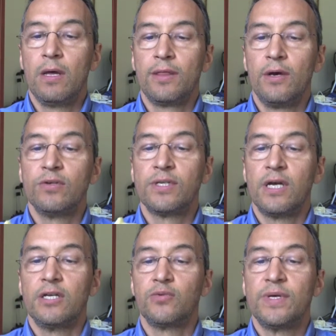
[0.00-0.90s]
Those
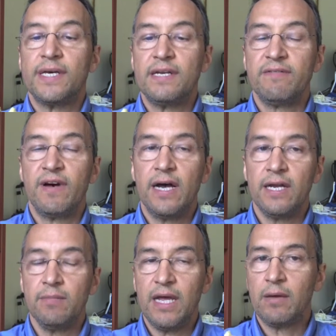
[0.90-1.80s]
cells will then divide
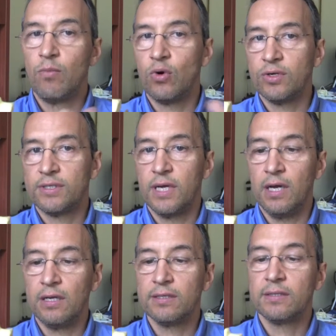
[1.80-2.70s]
and make more
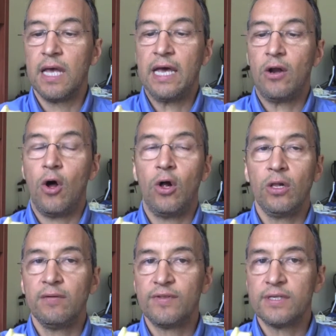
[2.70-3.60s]
cells, and all
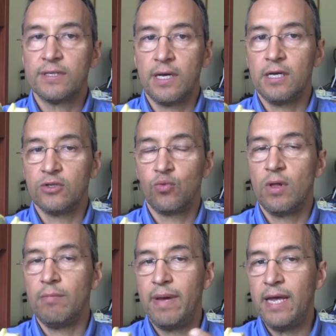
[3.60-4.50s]
of the cells
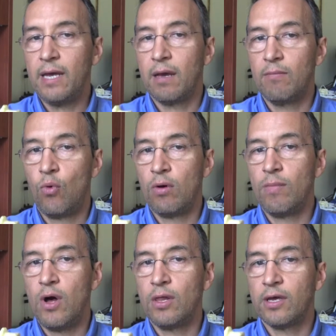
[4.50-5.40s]
will make more
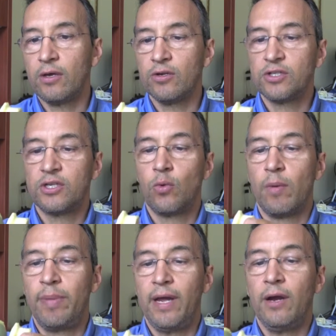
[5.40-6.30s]
molecules to
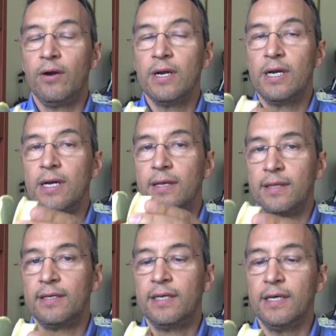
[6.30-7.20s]
repair the
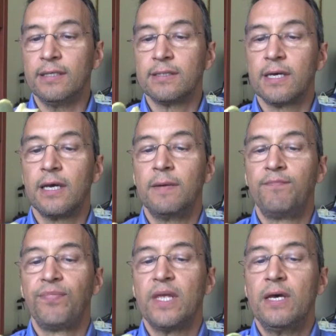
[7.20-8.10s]
disc.
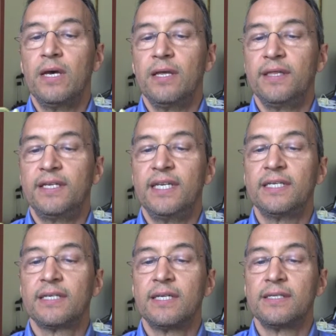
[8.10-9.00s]
The
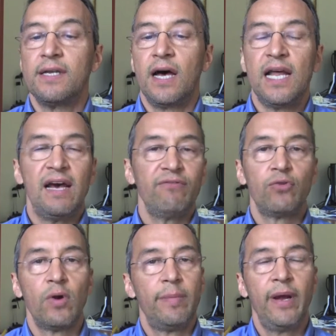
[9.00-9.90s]
disc does not have to
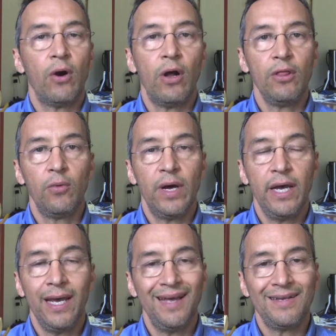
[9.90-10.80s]
repair all the
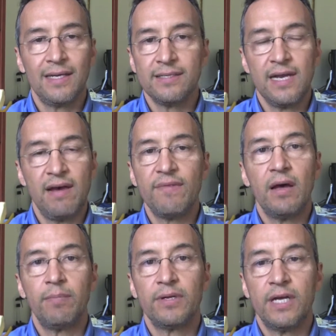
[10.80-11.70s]
way and doesn't have
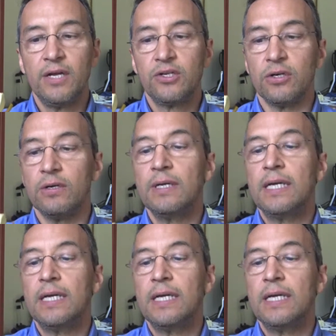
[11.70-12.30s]
that potential,